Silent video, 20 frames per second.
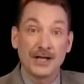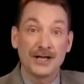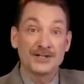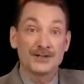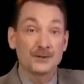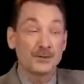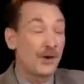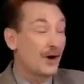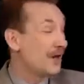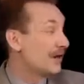
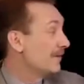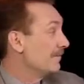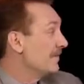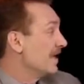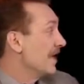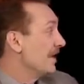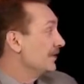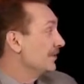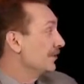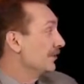plus 1.
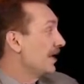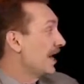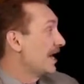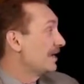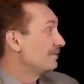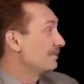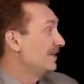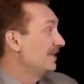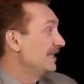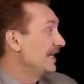You're
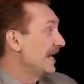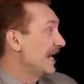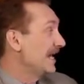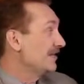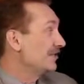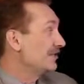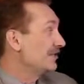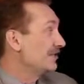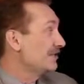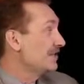at
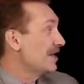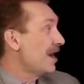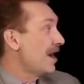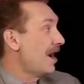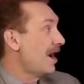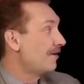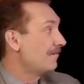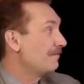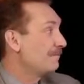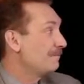pHs
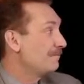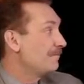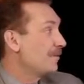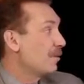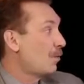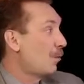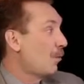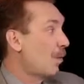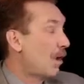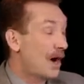of
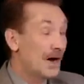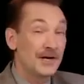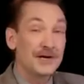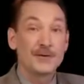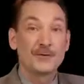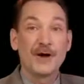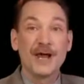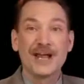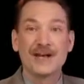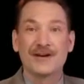
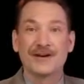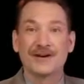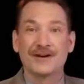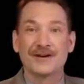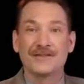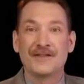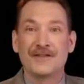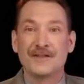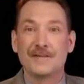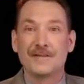1
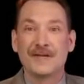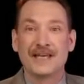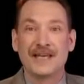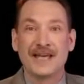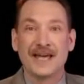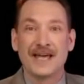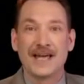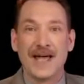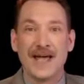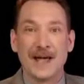greater than the
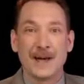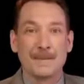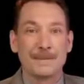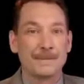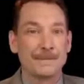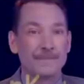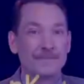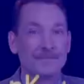pKa.